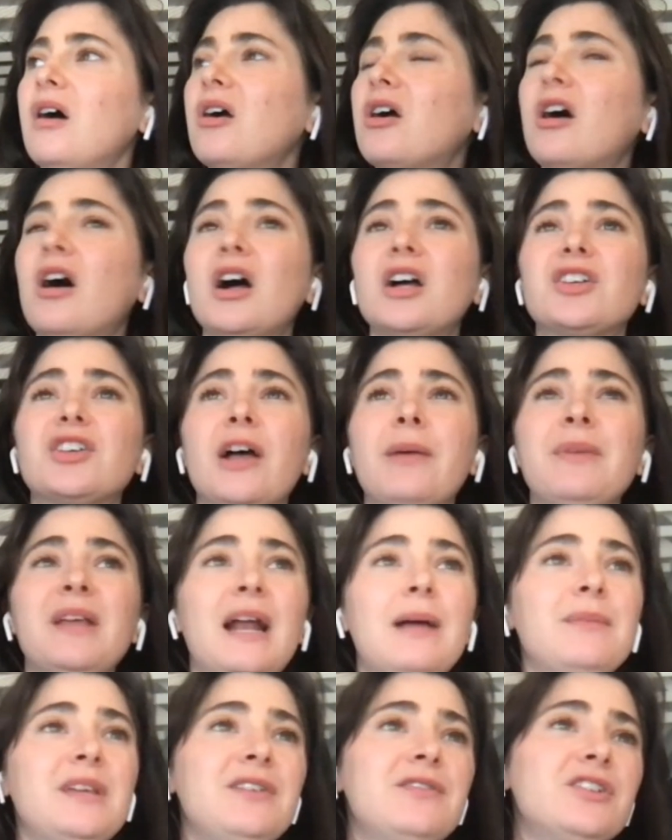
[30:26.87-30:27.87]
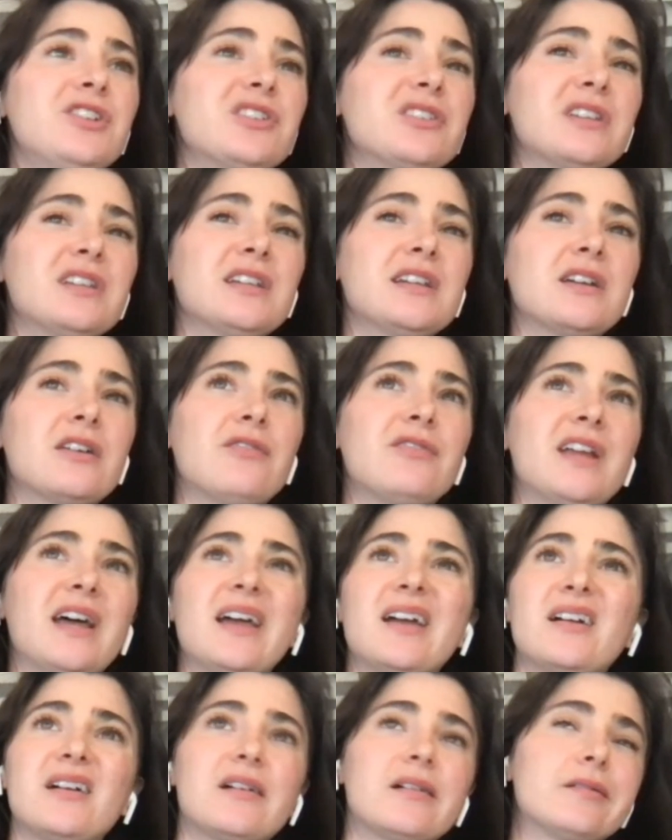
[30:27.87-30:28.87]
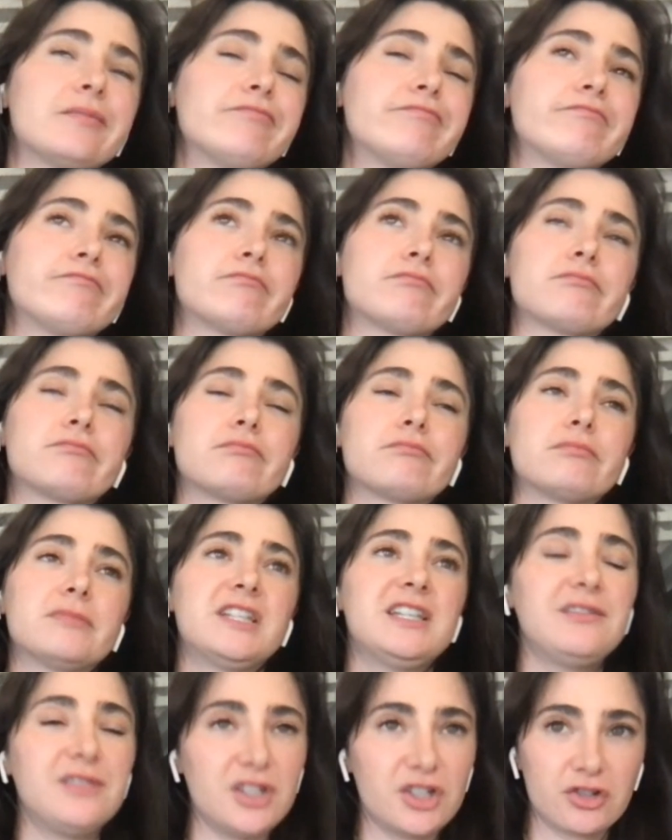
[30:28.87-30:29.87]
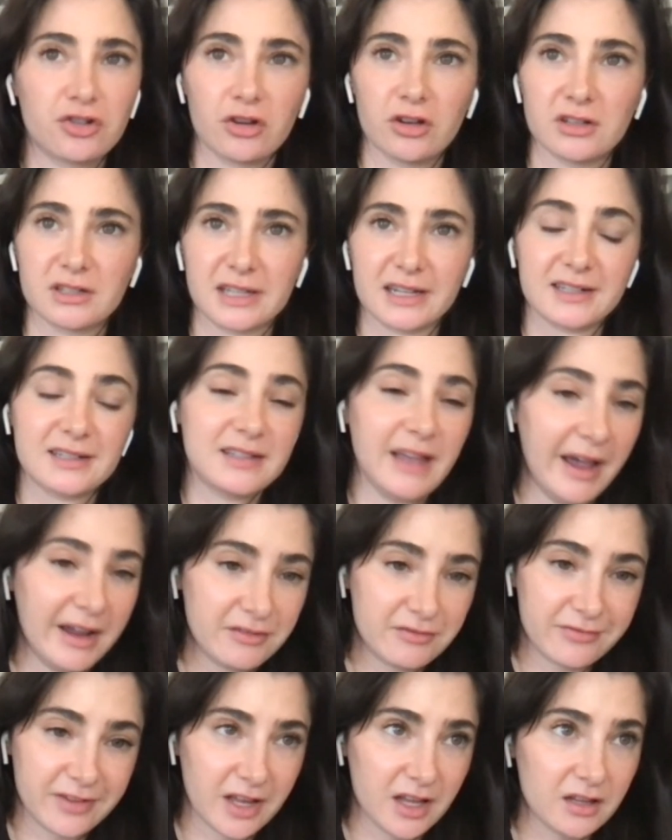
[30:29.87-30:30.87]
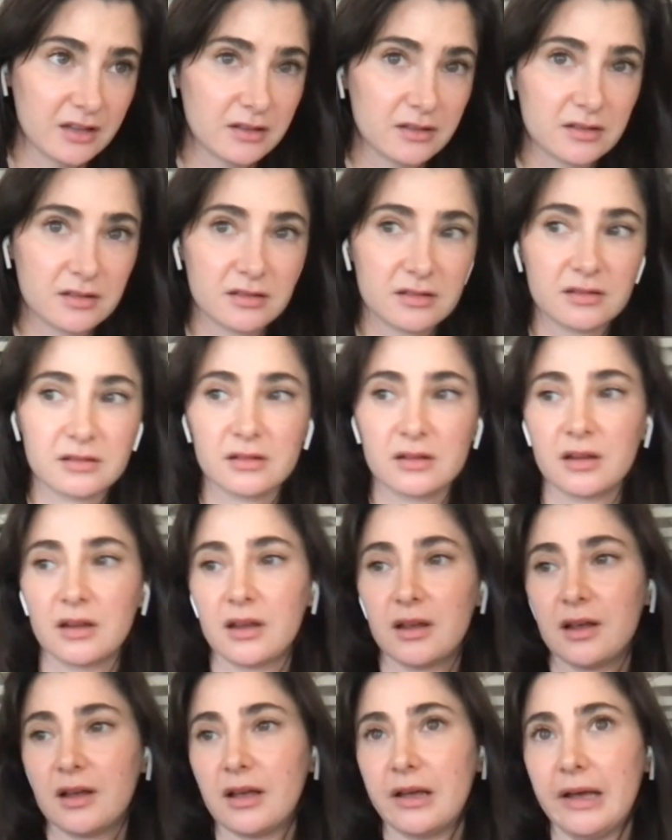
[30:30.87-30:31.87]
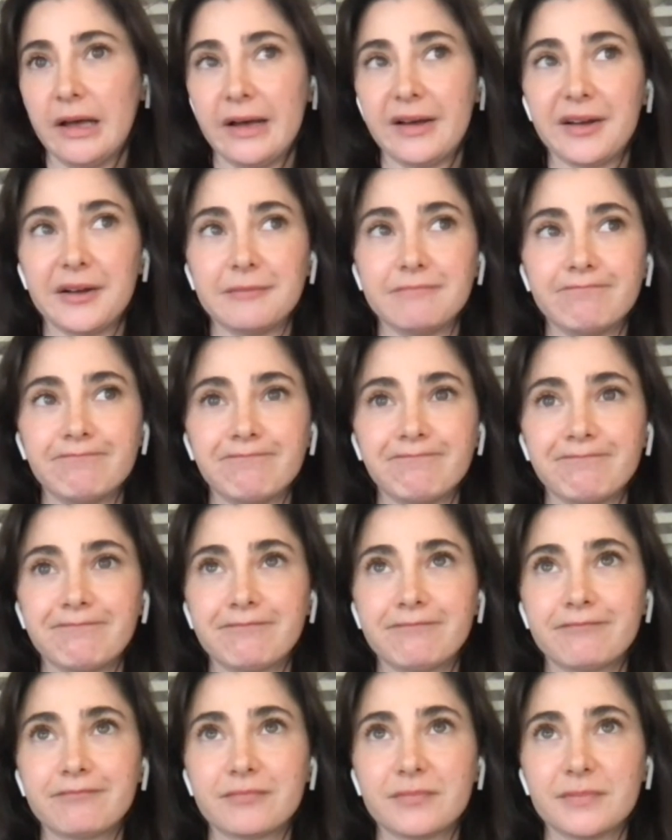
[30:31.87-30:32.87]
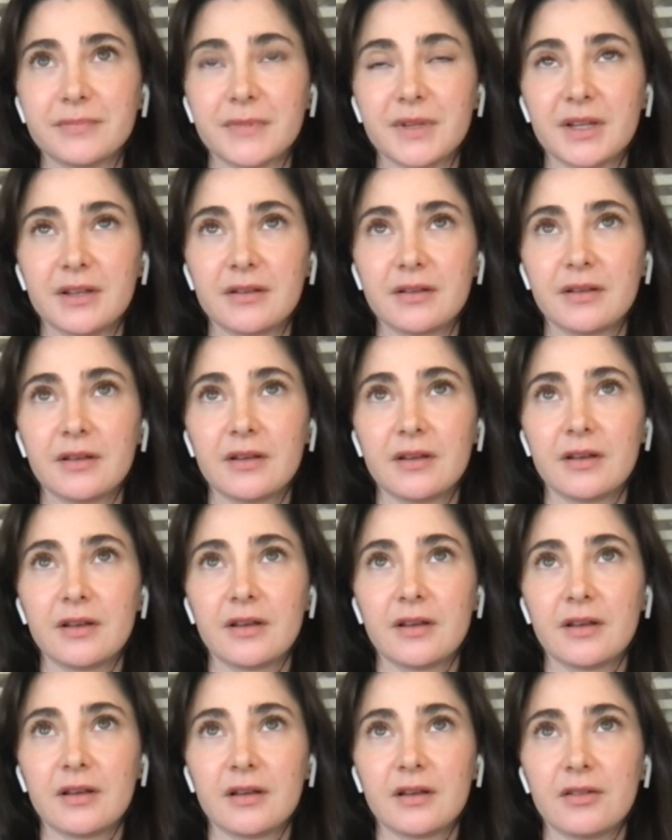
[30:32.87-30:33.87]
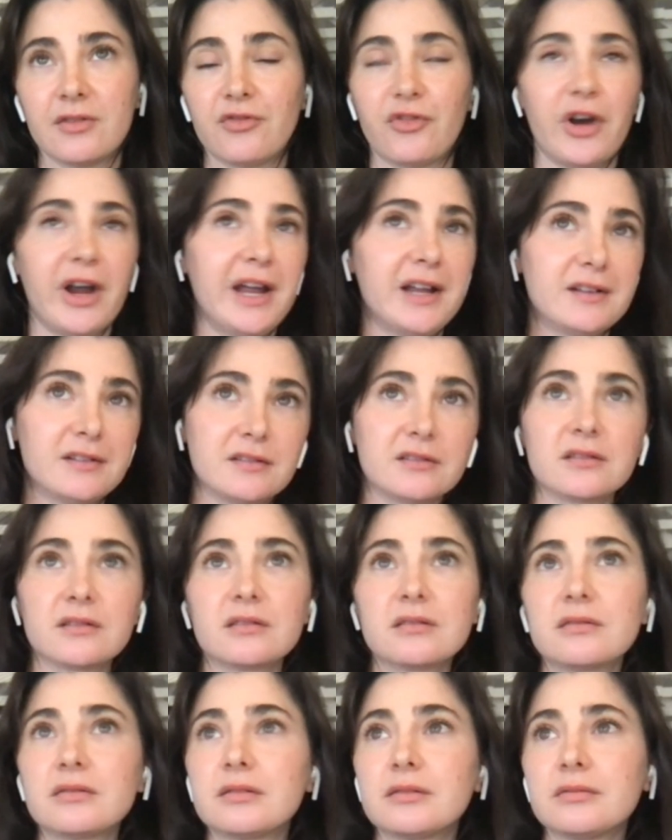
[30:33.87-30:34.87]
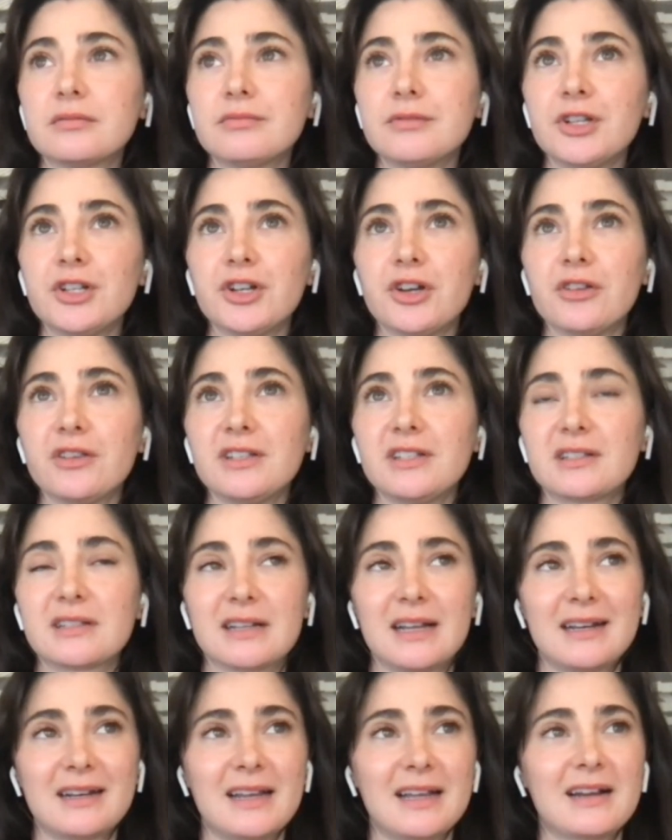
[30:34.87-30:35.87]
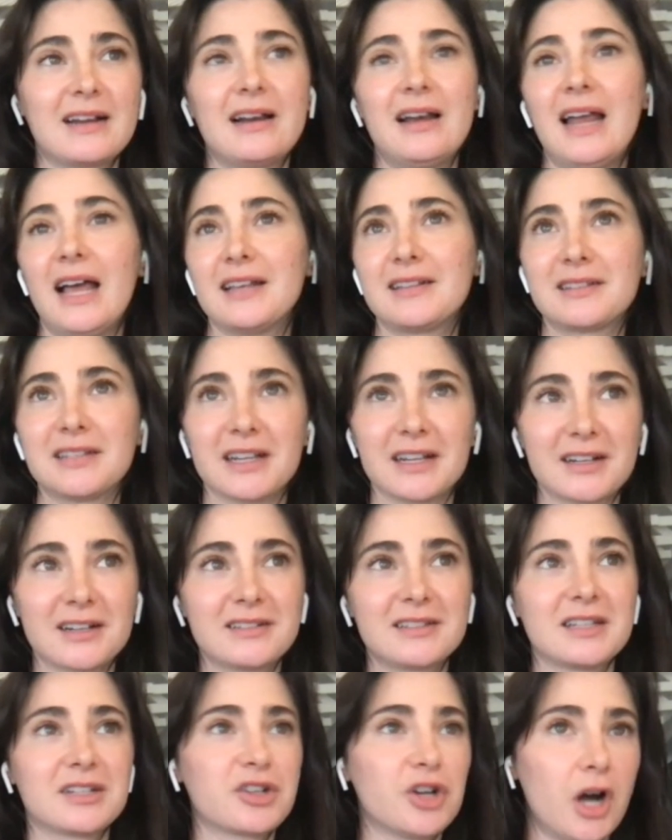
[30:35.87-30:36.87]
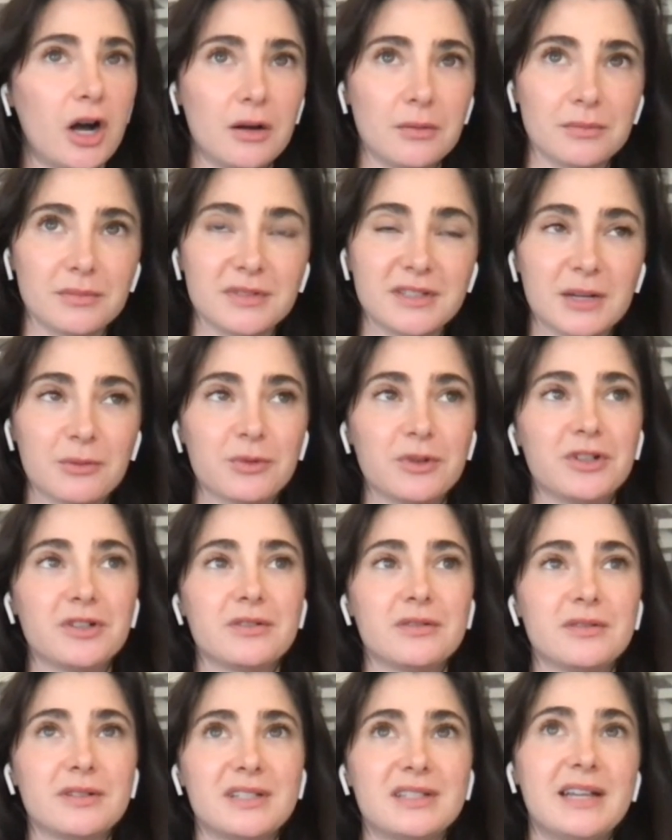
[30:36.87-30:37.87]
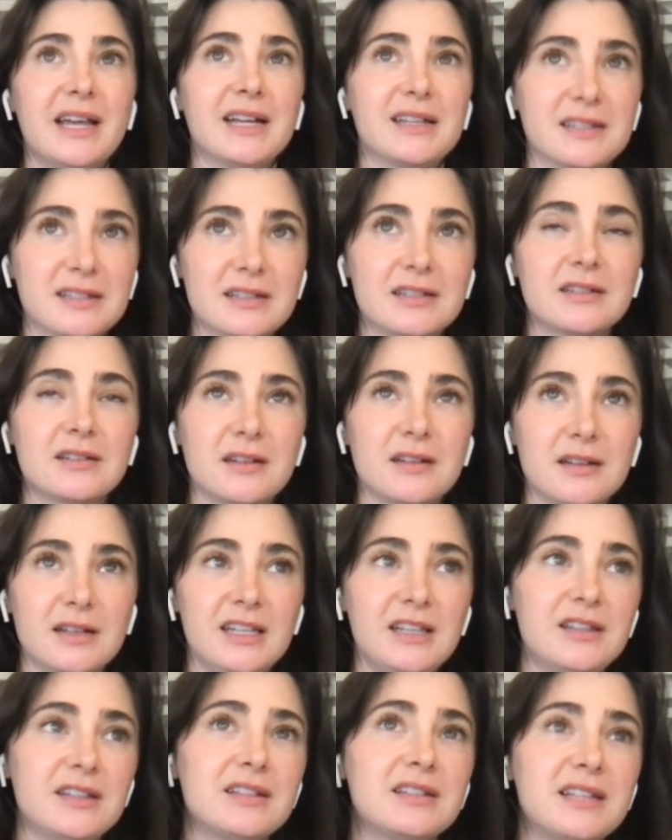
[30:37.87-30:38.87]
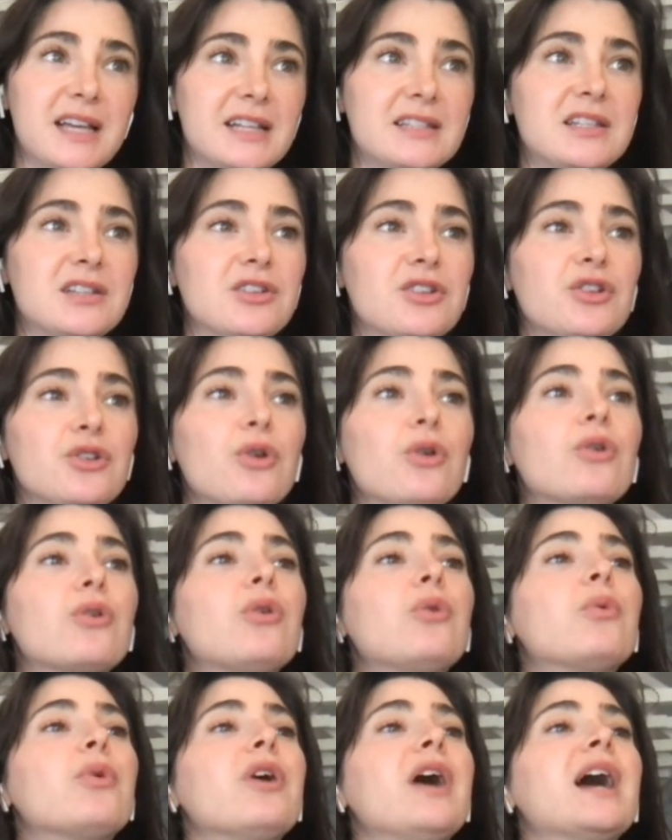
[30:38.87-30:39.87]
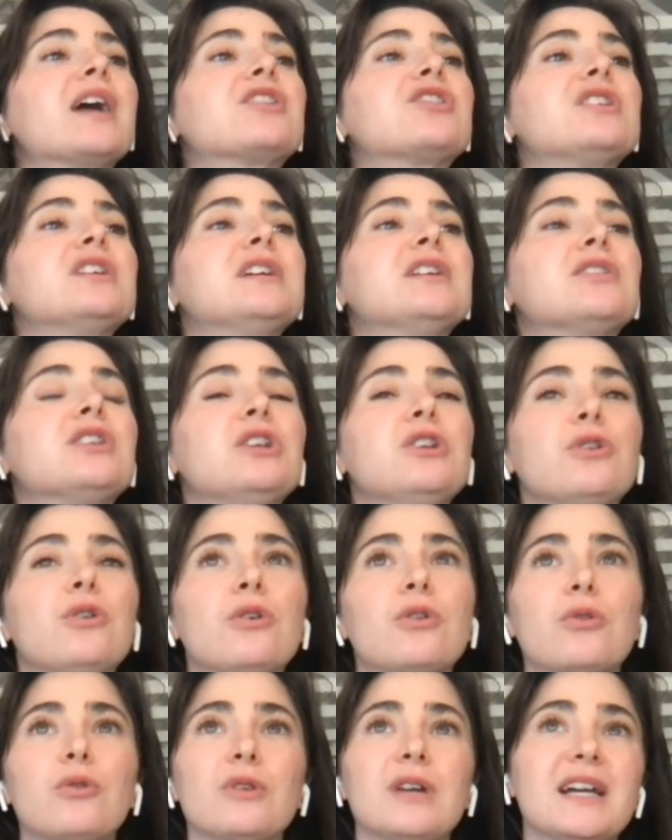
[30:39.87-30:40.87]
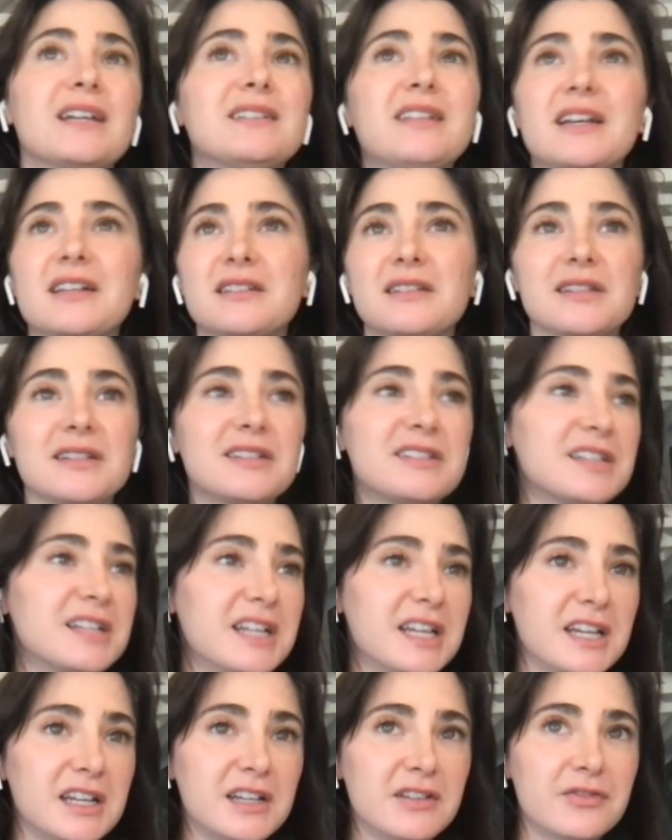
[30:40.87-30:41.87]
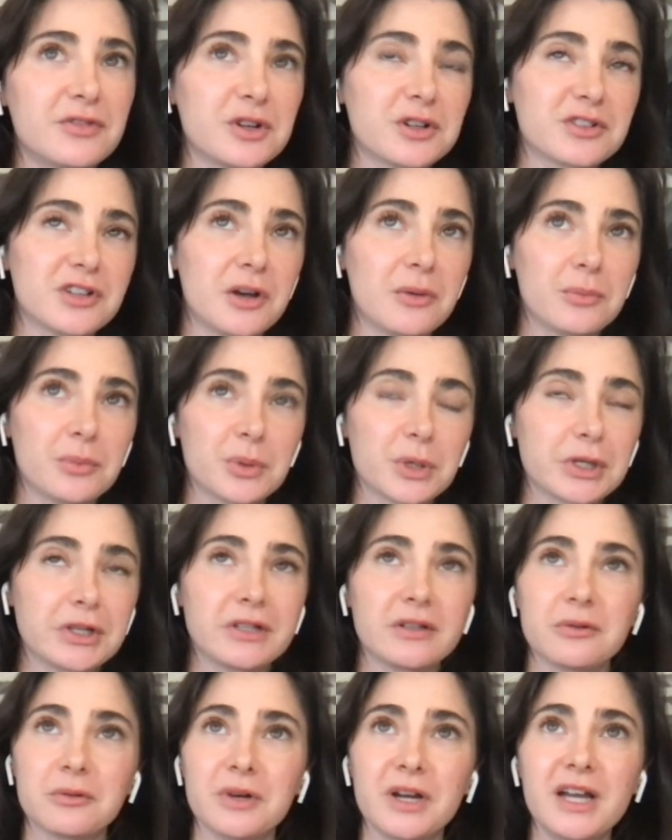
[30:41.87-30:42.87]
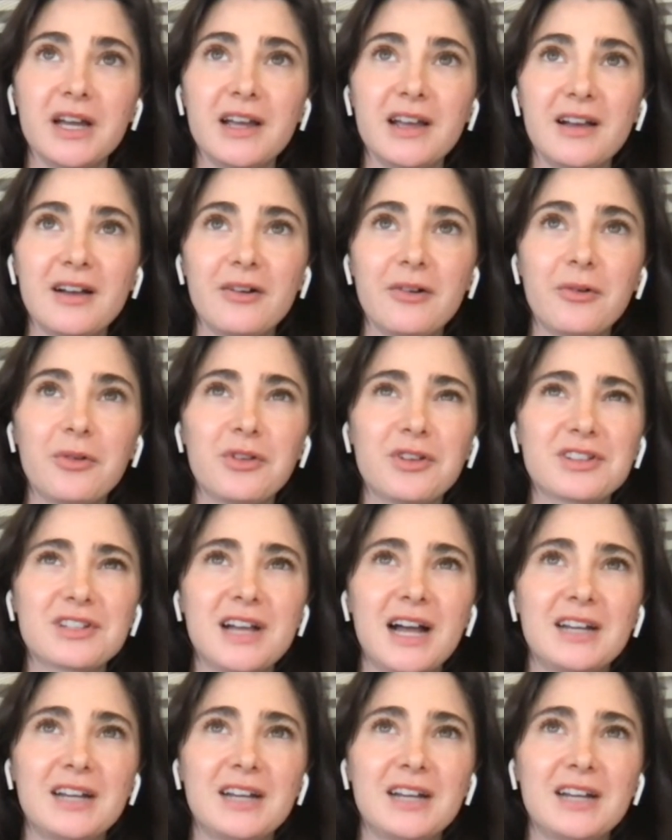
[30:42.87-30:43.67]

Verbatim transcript: Oh gosh, I mean, I'm even just thinking of like TV shows like Seinfeld, um, mm. Friends. You know, these like classic sitcoms that were set either set in New York or were actually in New York, or like Sex in the City, for example, or mm. all those hmm.